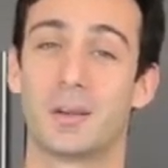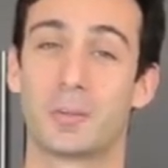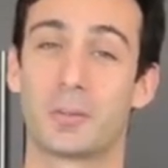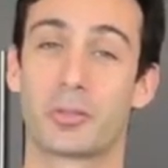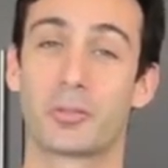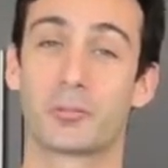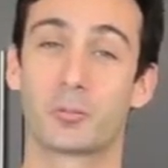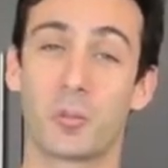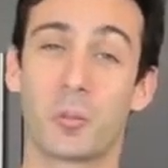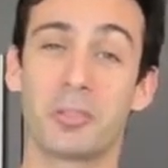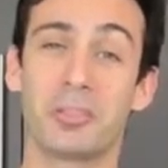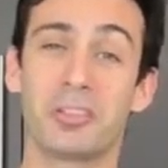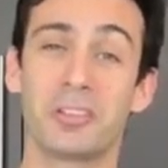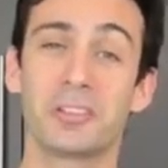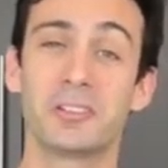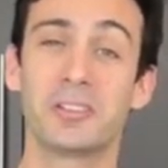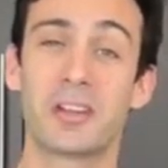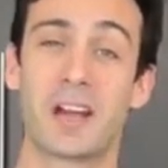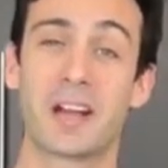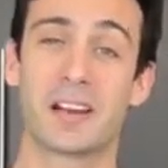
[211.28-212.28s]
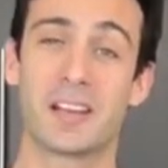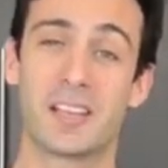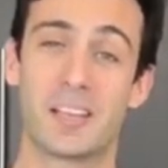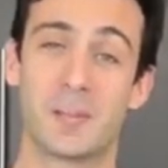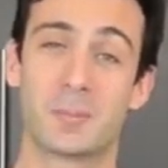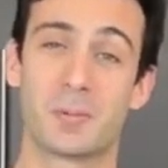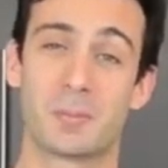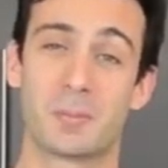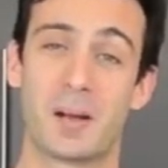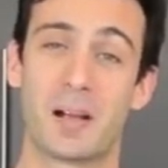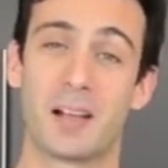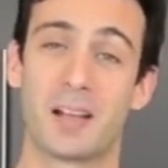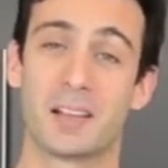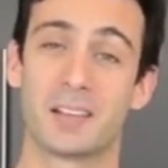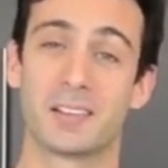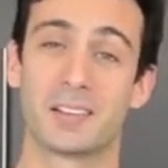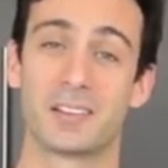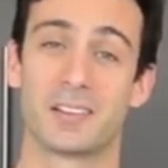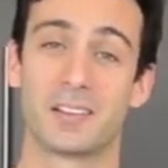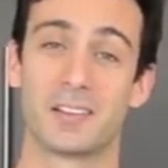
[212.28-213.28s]
But there's one thing you got to keep in
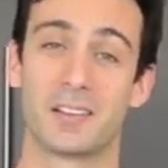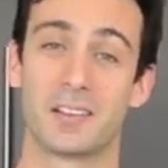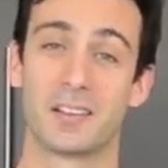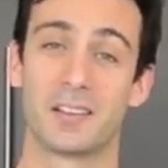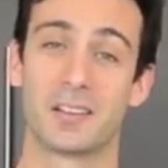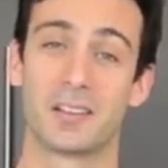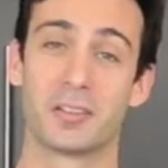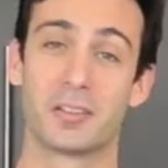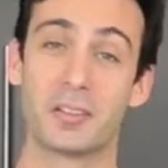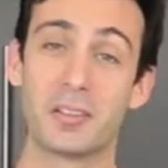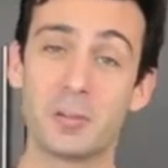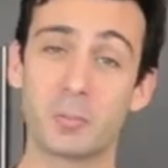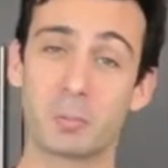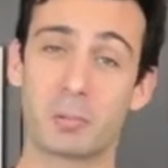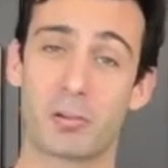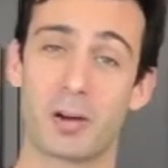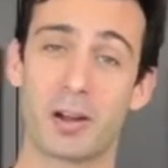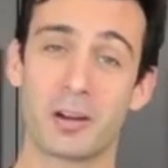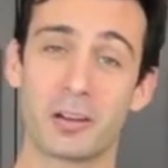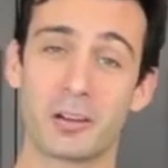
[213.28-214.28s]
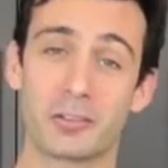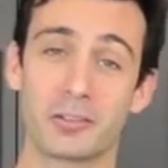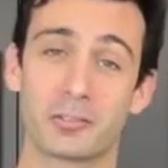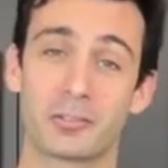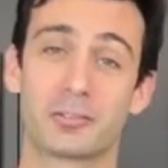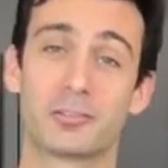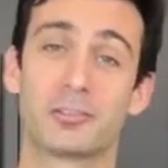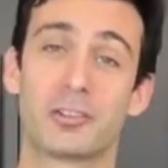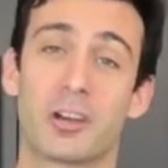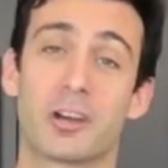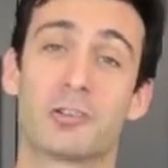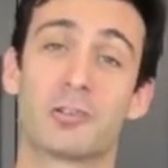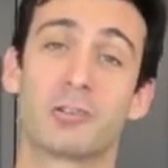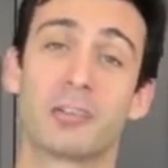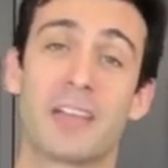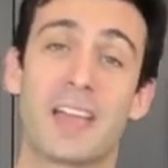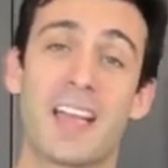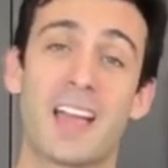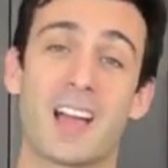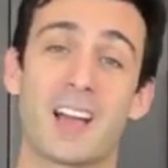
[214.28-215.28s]
mind. These products
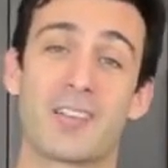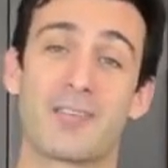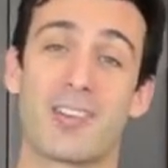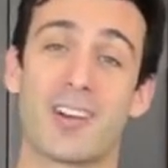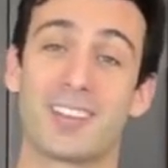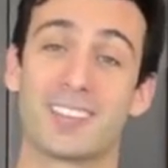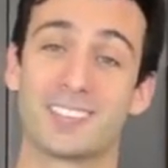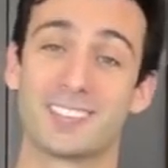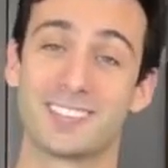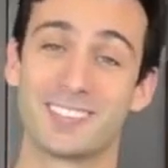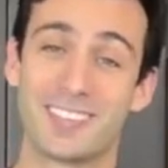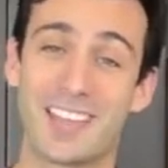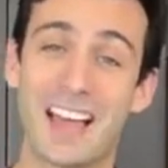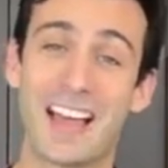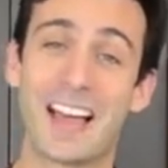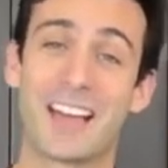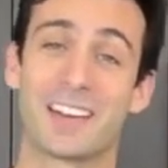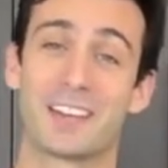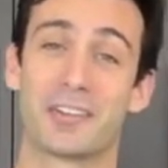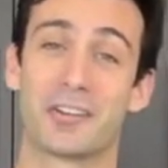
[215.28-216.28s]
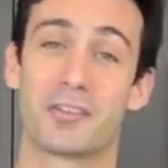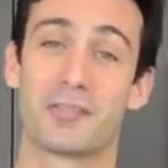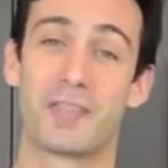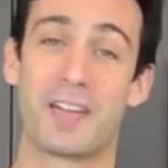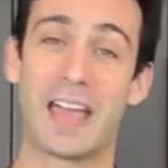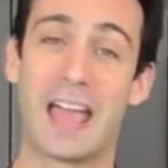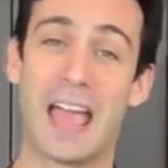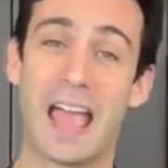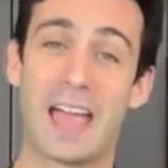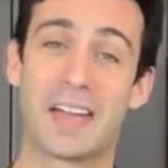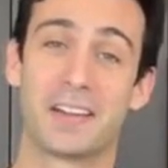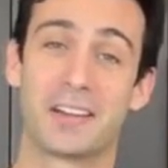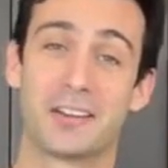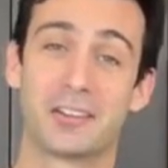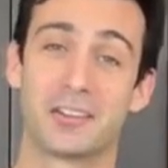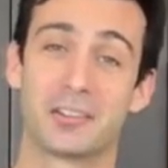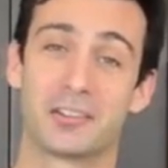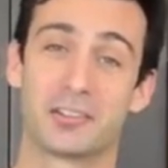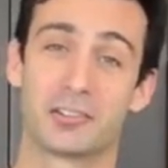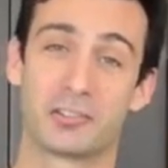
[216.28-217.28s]
generally have a lot of
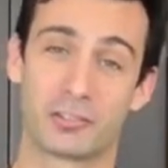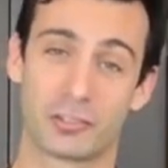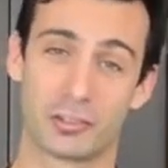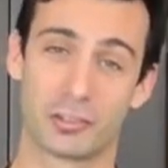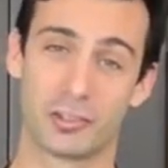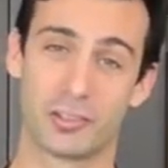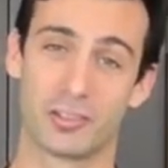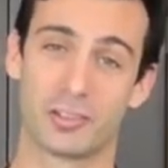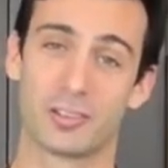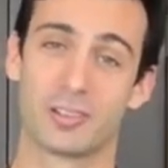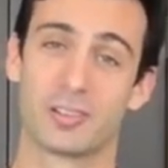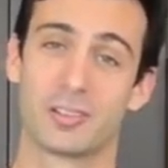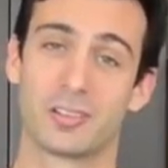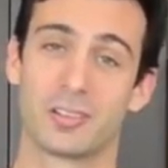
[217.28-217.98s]
added sugar.